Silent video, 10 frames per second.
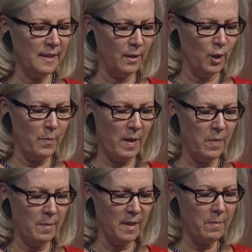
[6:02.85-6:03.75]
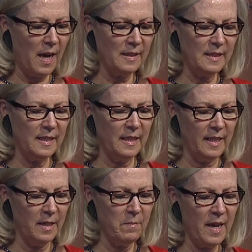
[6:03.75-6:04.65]
they learn about public policy and
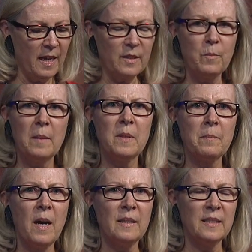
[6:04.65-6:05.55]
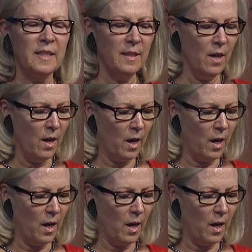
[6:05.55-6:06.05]
the impact of public policy